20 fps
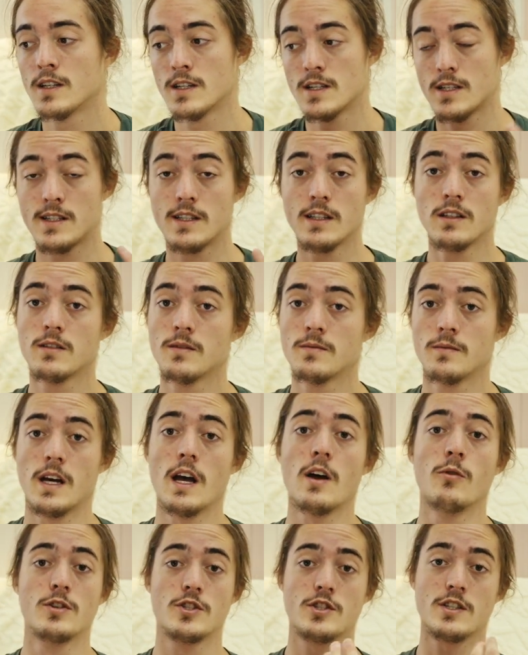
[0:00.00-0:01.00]
Still,
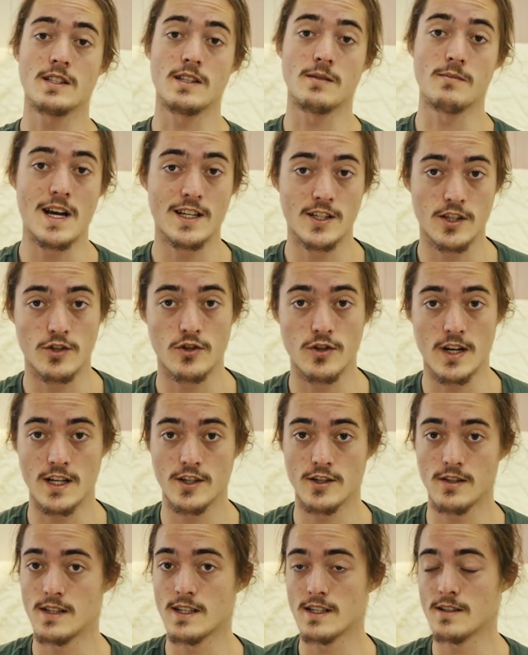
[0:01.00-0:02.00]
it was just my
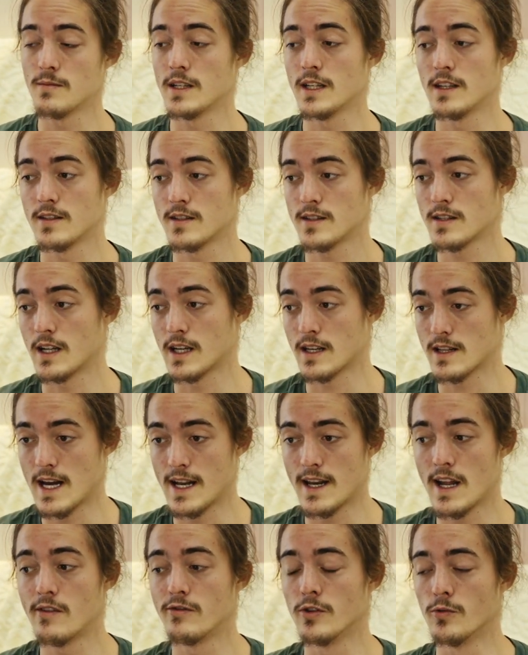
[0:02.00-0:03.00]
situation, doesn't mean it's like
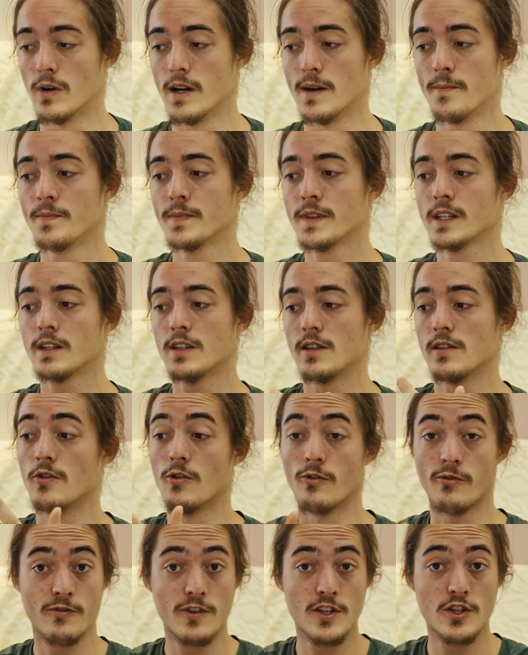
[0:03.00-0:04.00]
that everywhere. The
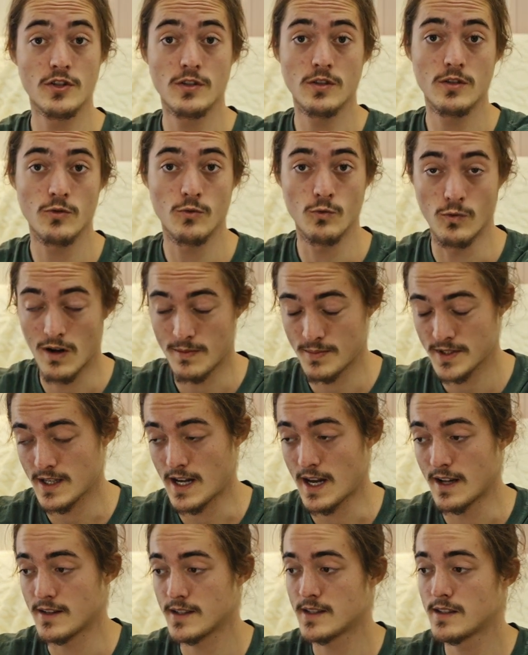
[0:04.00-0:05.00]
official
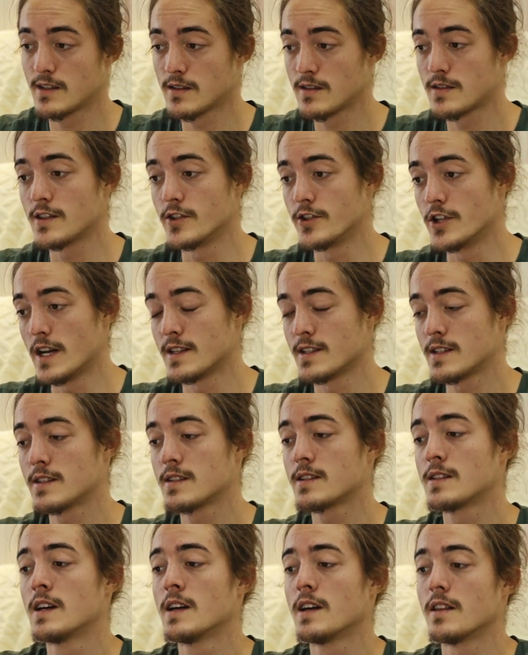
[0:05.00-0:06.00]
website still
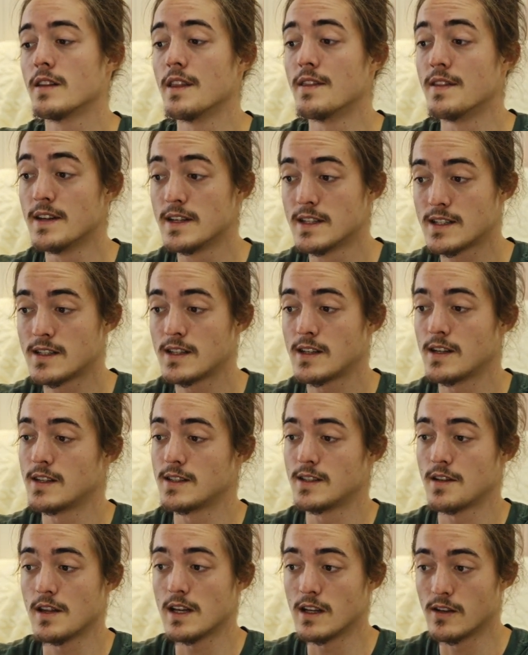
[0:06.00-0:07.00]
suggests that this
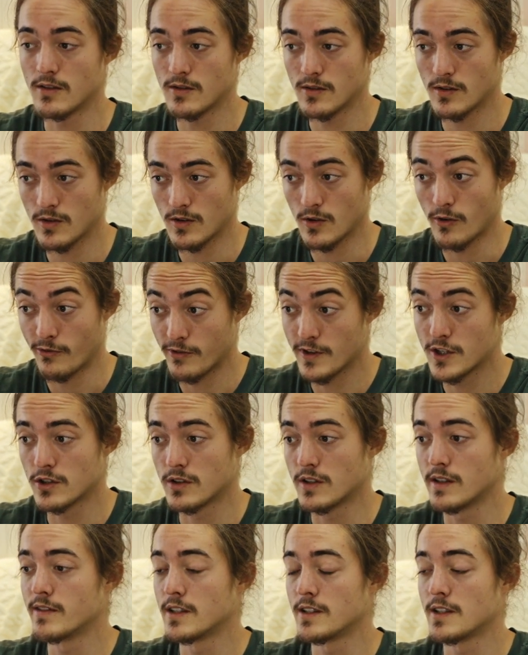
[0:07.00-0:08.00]
is the
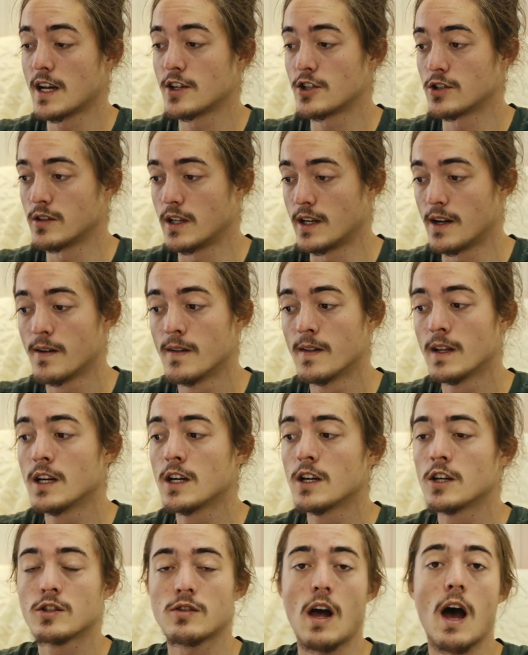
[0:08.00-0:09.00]
official invitation letter,
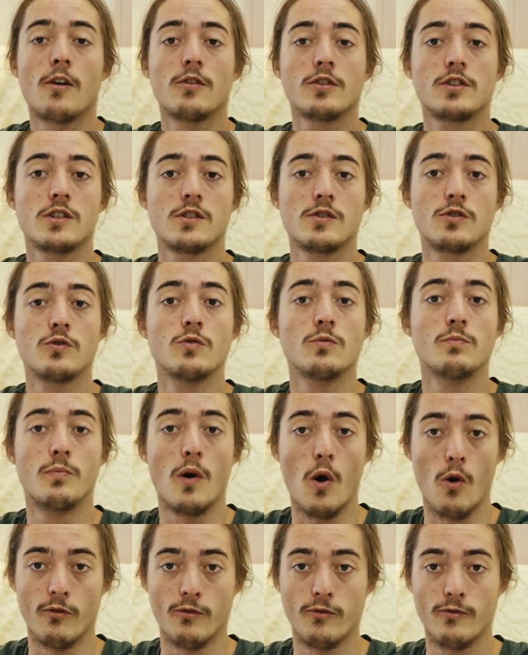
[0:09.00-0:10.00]
so I would just do
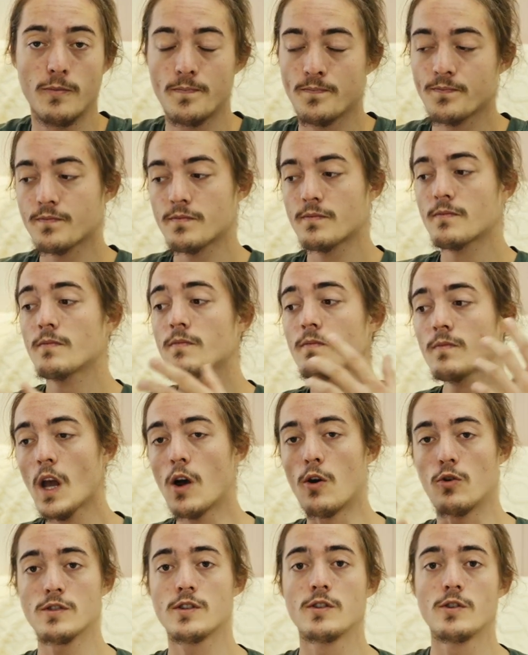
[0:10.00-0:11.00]
both. I
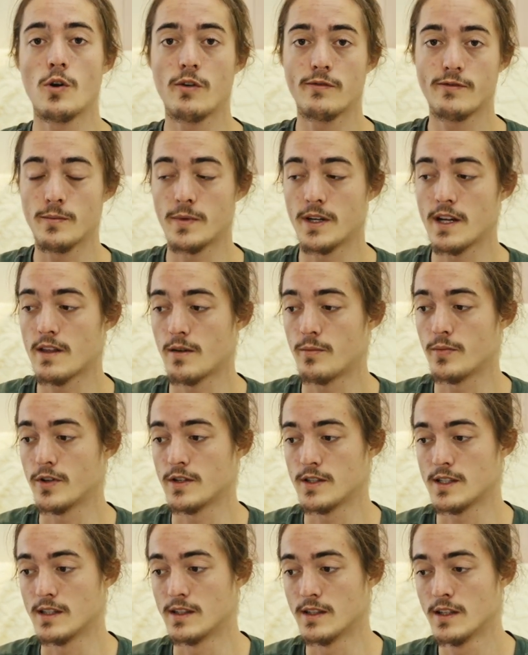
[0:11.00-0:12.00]
also know from another
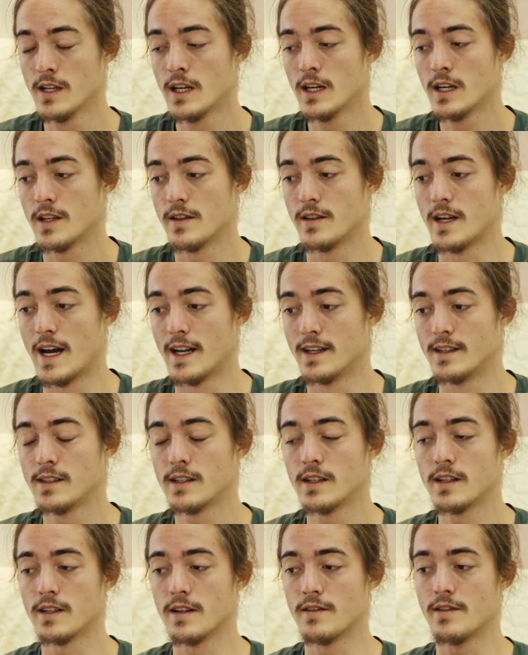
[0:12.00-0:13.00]
person that
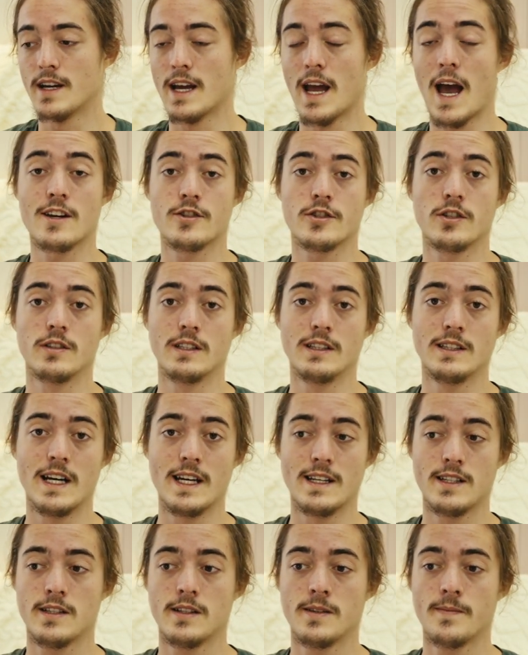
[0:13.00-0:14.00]
they actually
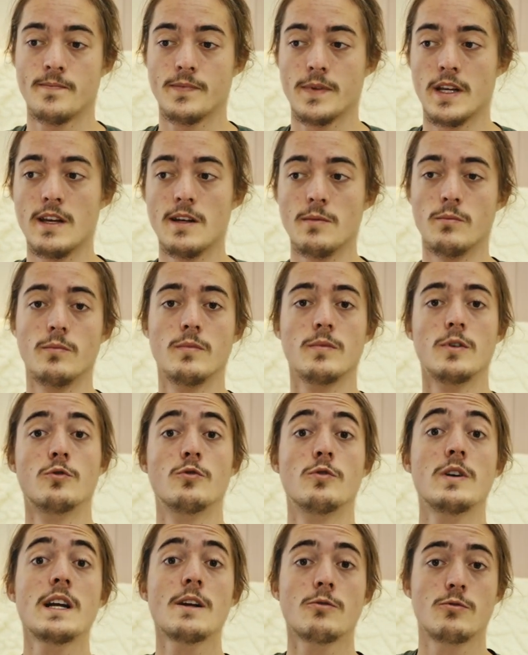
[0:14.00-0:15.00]
let him
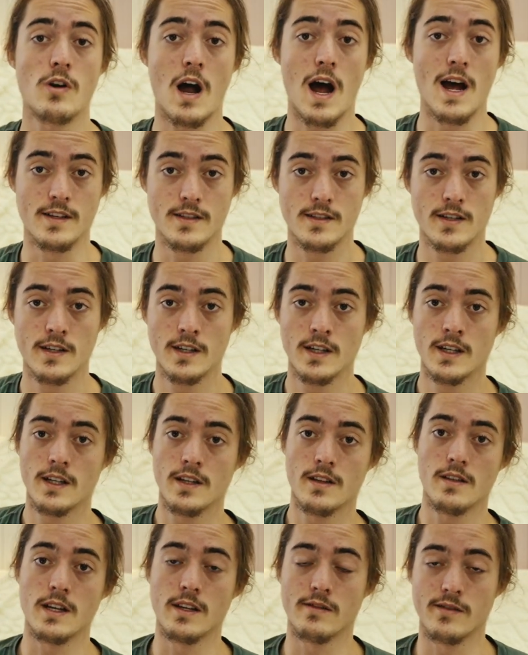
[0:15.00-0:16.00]
rewrite
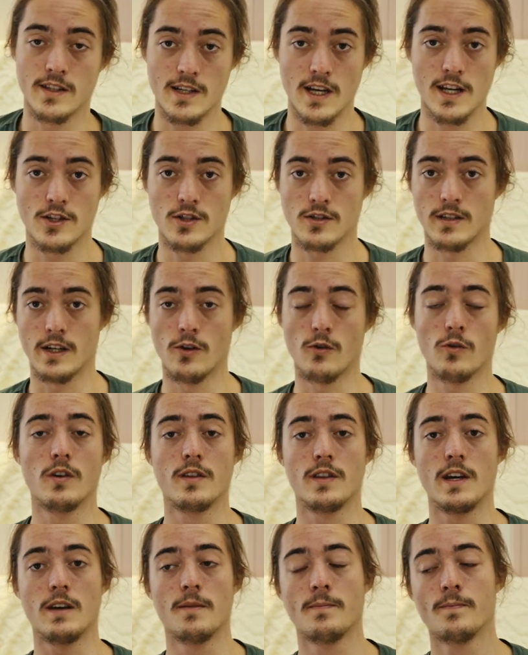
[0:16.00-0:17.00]
the invitation letter,
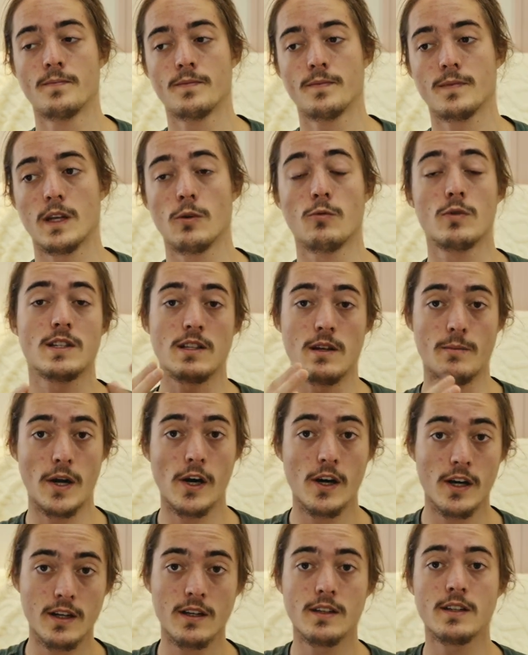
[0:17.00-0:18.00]
or it was an
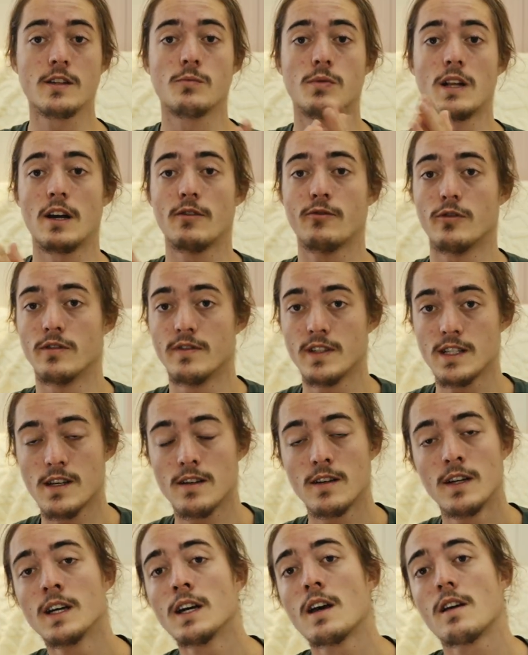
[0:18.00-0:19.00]
American, he applied for a
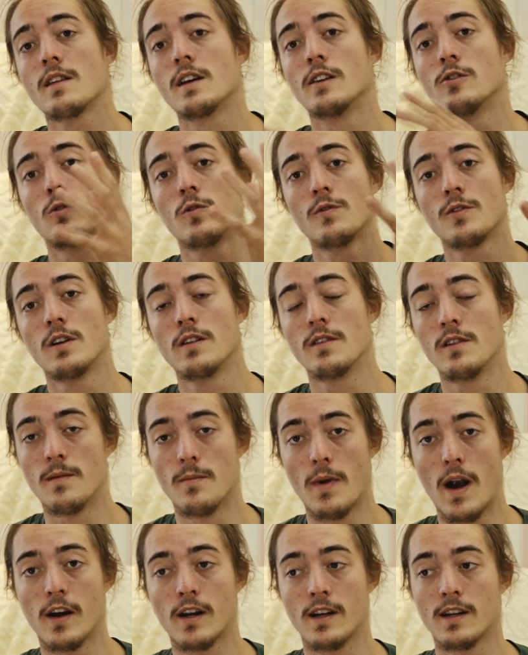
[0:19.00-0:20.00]
visa, they told the
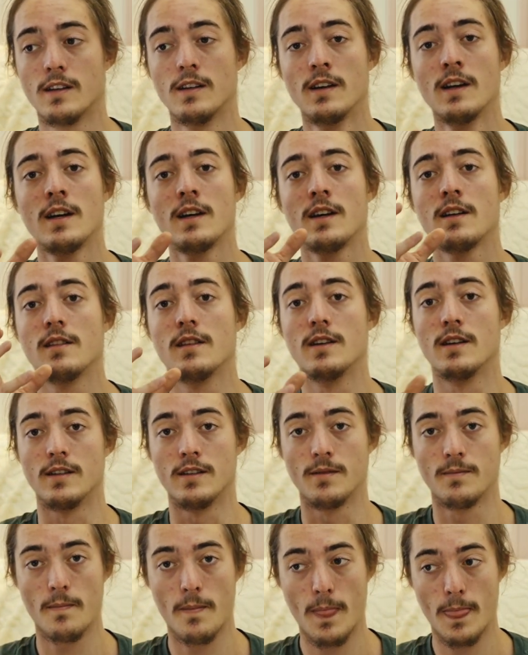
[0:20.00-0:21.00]
American,
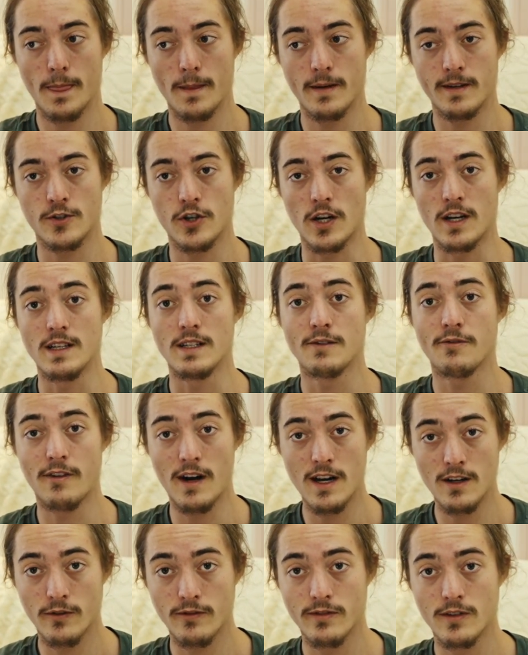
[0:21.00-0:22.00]
the Chinese
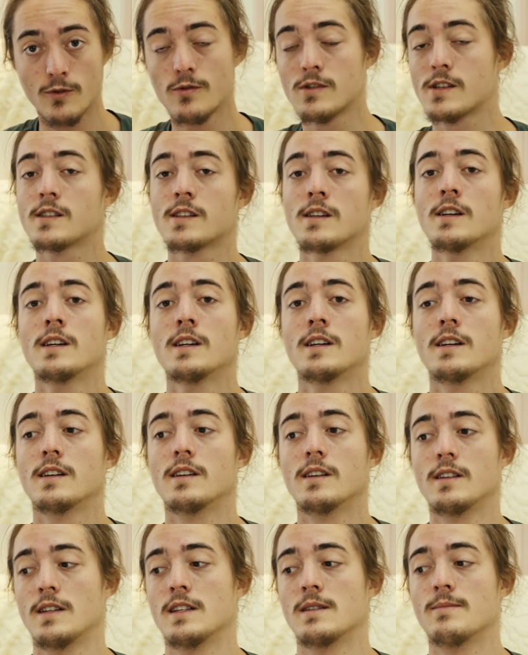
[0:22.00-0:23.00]
friend of yours
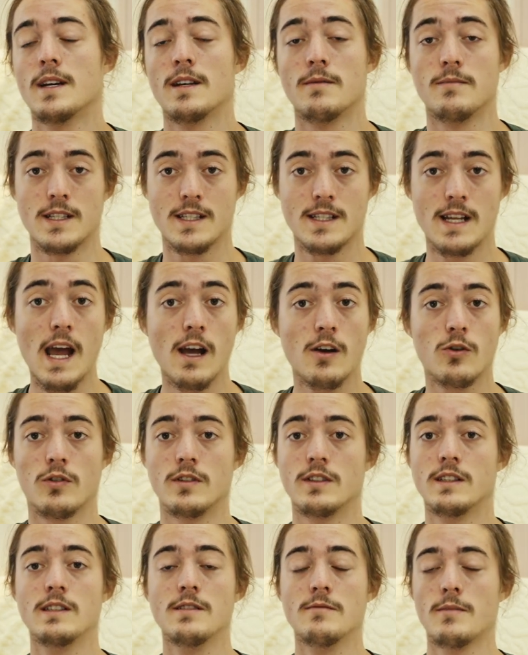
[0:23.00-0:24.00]
has made a mistake or
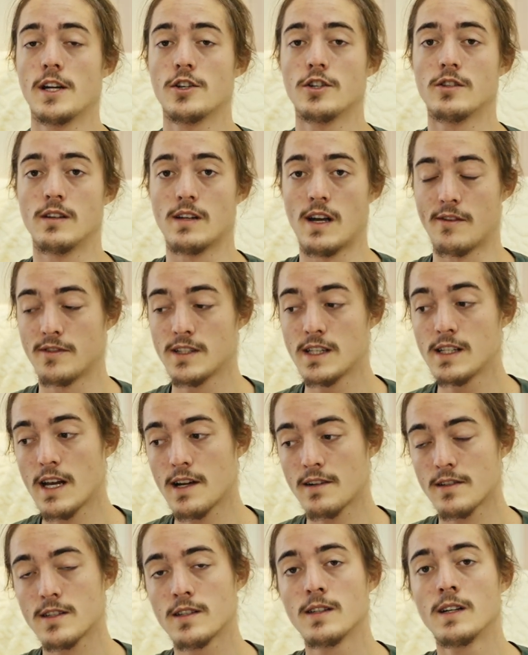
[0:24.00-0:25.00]
didn't mention enough
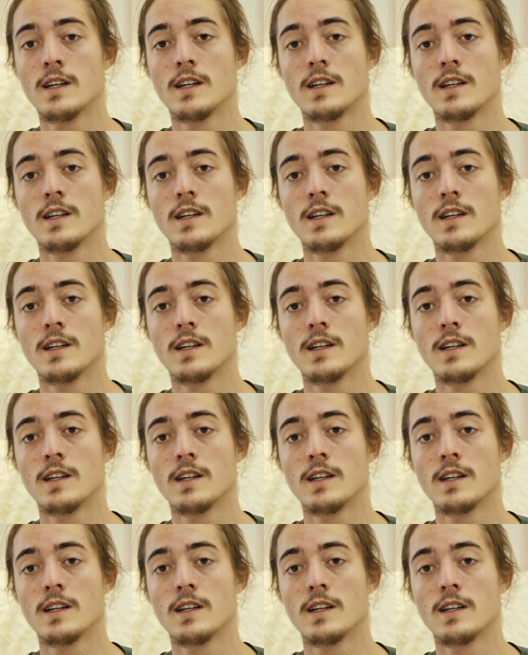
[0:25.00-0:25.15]
details,